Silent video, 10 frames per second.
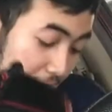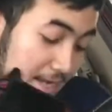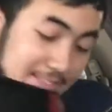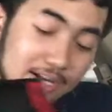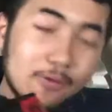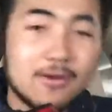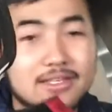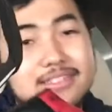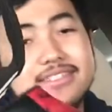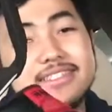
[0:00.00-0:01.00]
As
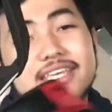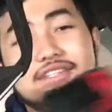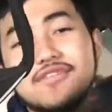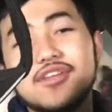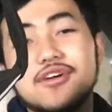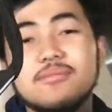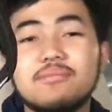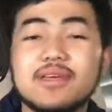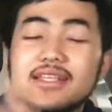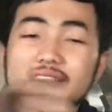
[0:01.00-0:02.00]
always, give this video a
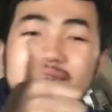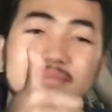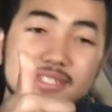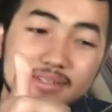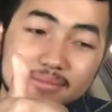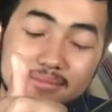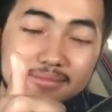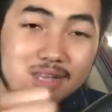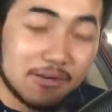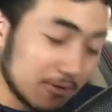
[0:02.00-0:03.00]
big thumbs up.
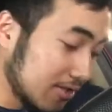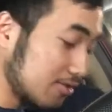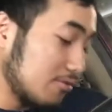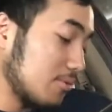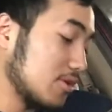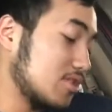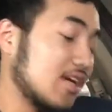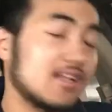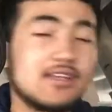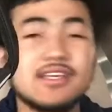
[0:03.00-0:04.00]
I really do appreciate it.